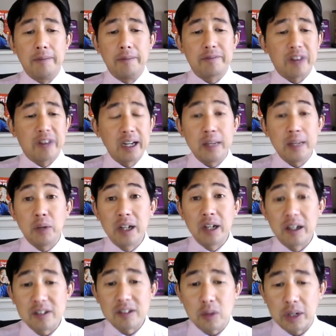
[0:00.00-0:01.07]
Finally, one
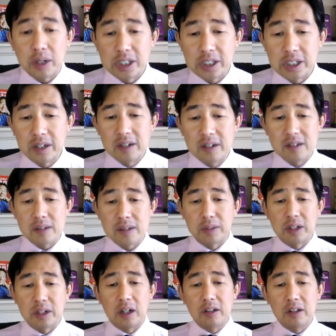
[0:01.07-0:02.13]
last question.
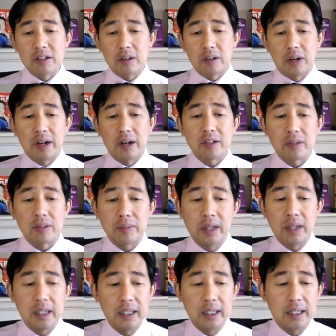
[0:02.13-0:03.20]
Someone also asked
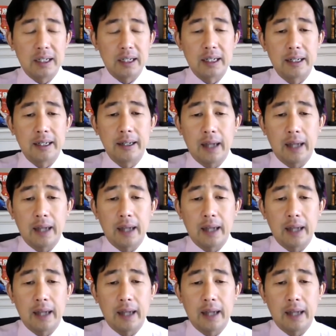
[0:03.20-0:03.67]
me, how